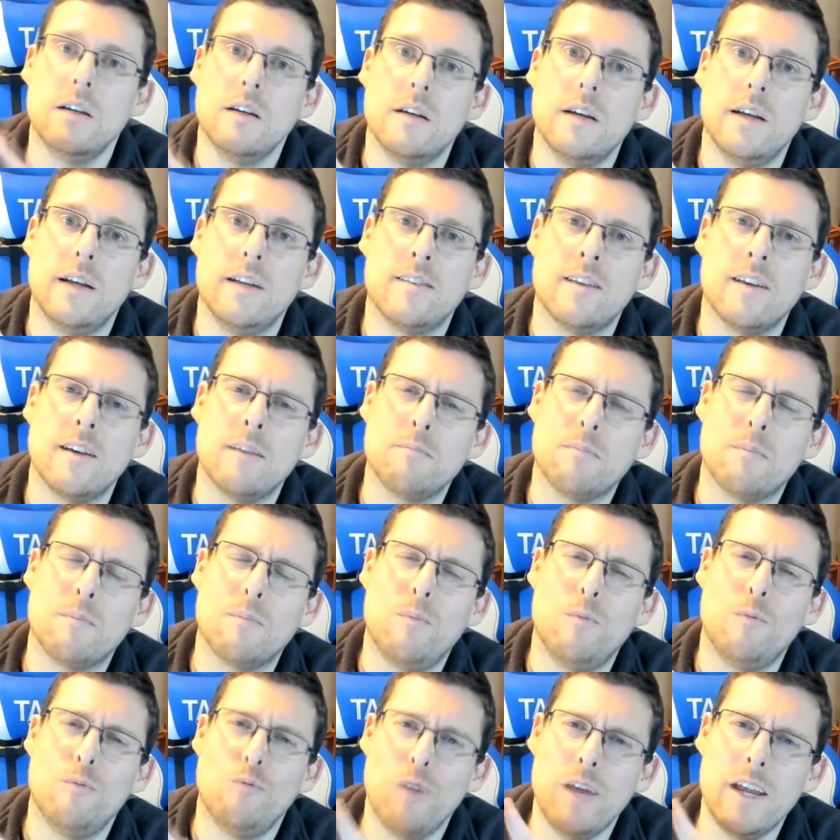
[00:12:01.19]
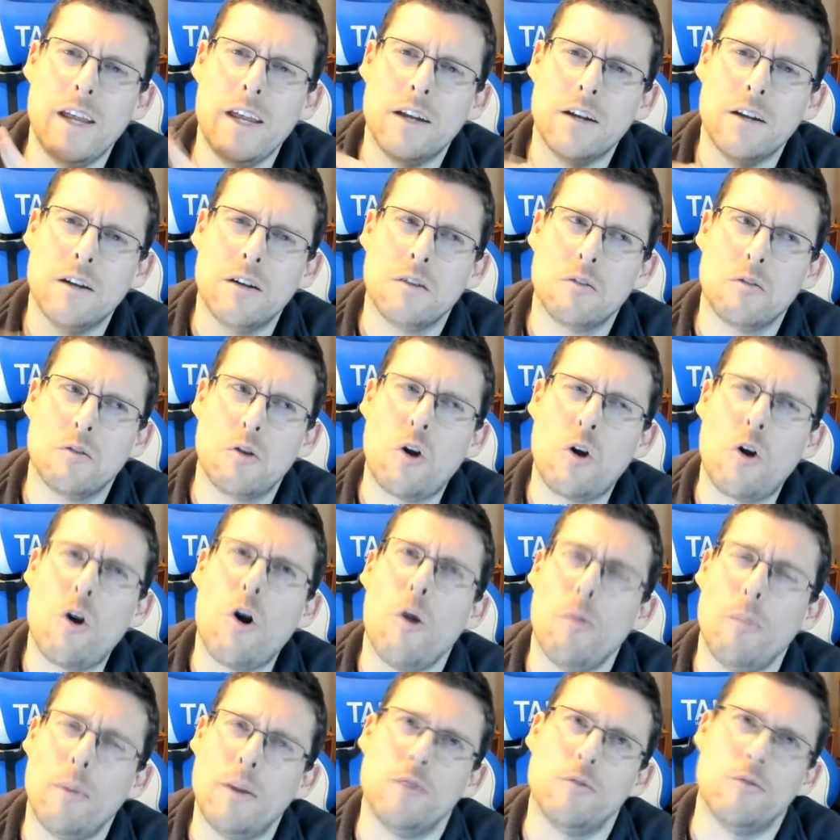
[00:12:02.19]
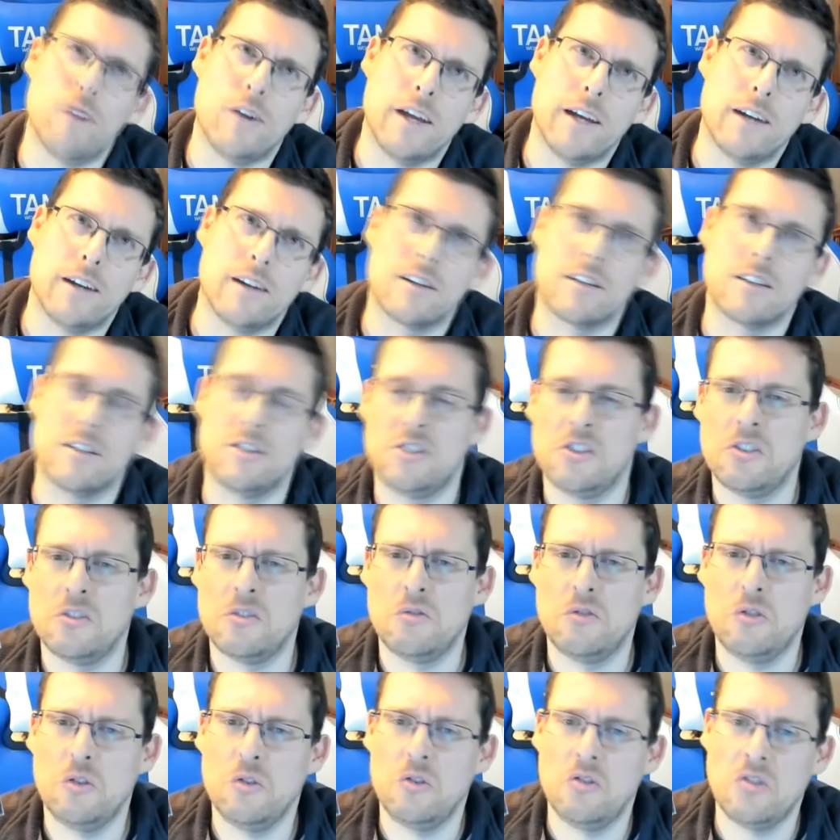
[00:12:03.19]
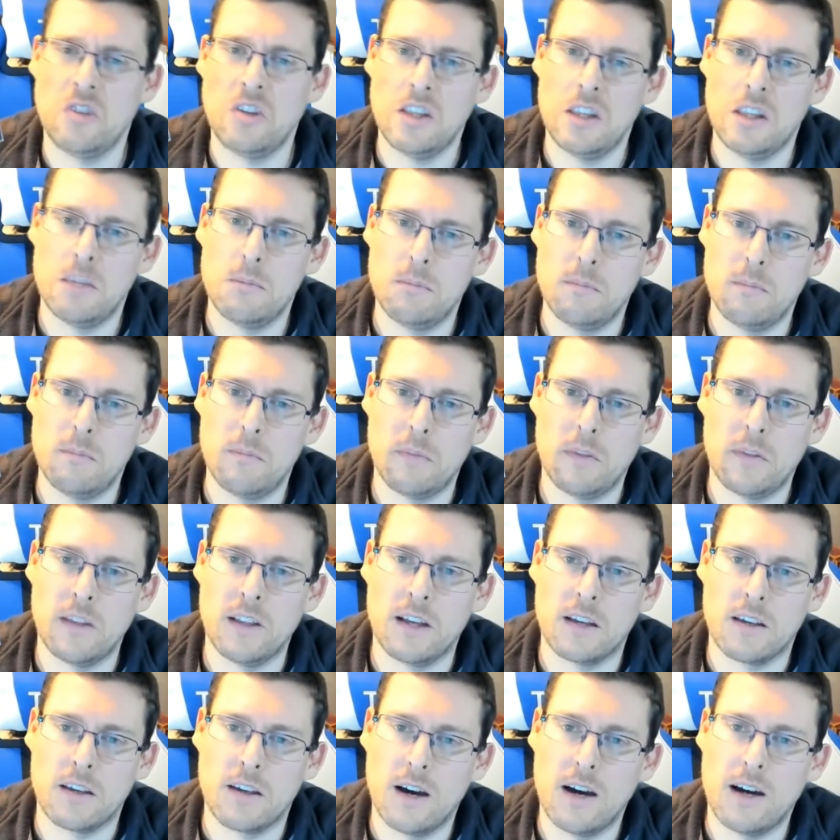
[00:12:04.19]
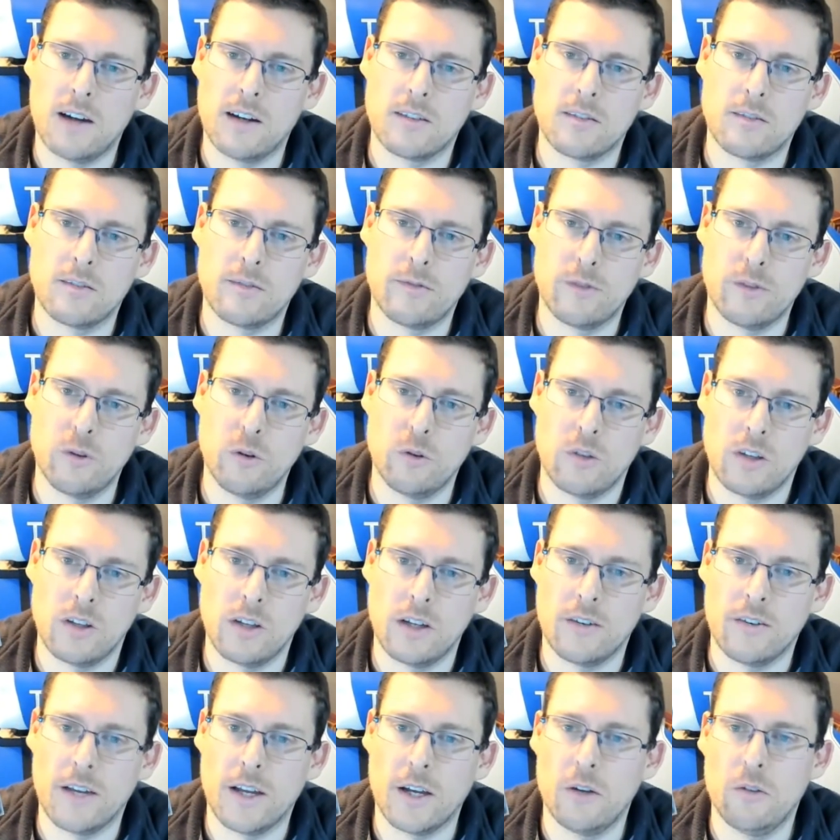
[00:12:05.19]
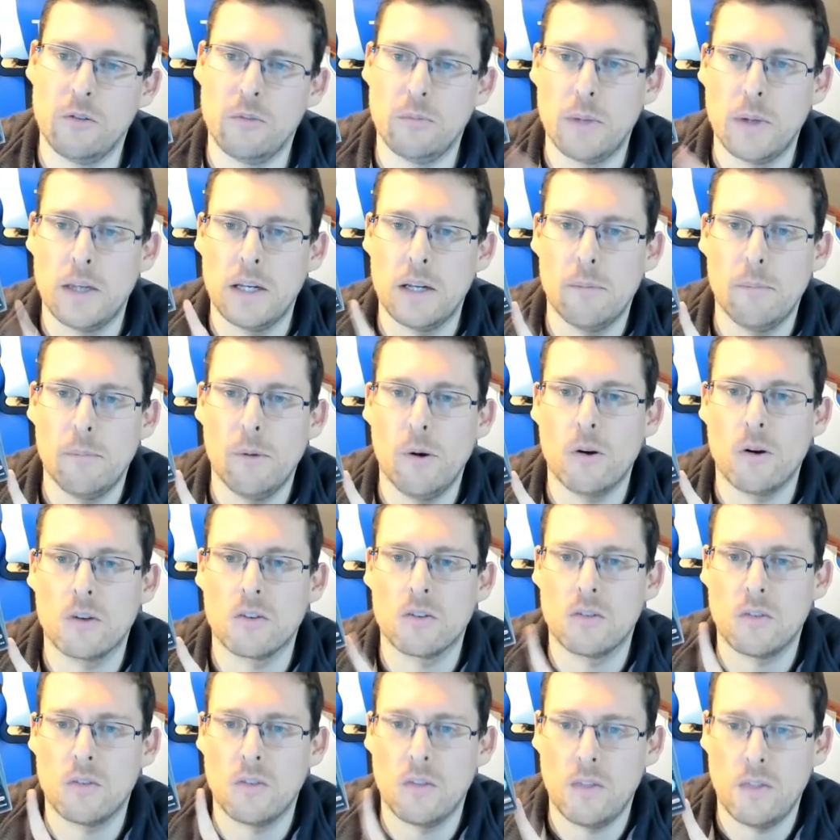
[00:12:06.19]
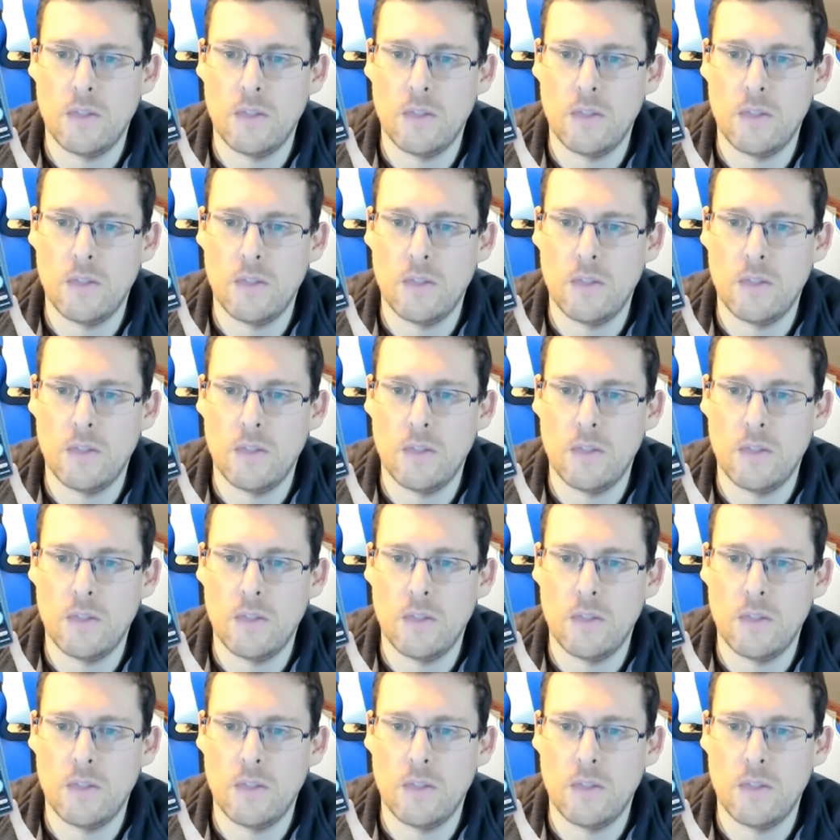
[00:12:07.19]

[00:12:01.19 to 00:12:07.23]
It's a rare, common rare, because you do see them like carts floating around, but in a box